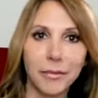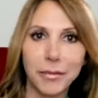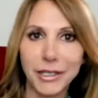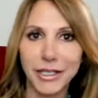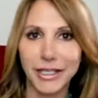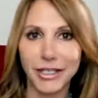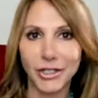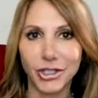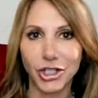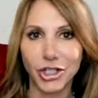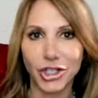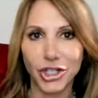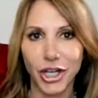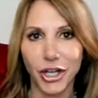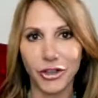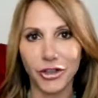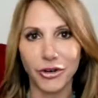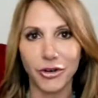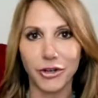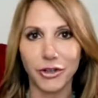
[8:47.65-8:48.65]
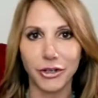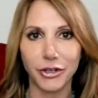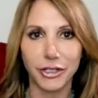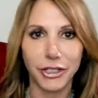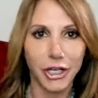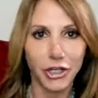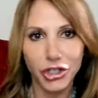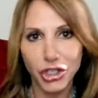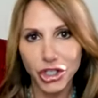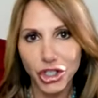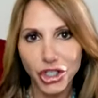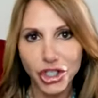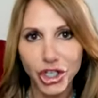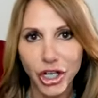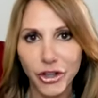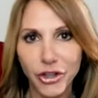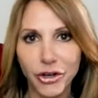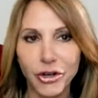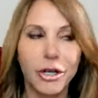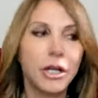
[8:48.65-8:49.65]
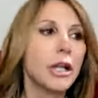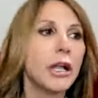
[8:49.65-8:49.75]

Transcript: against each other, and they touch each other.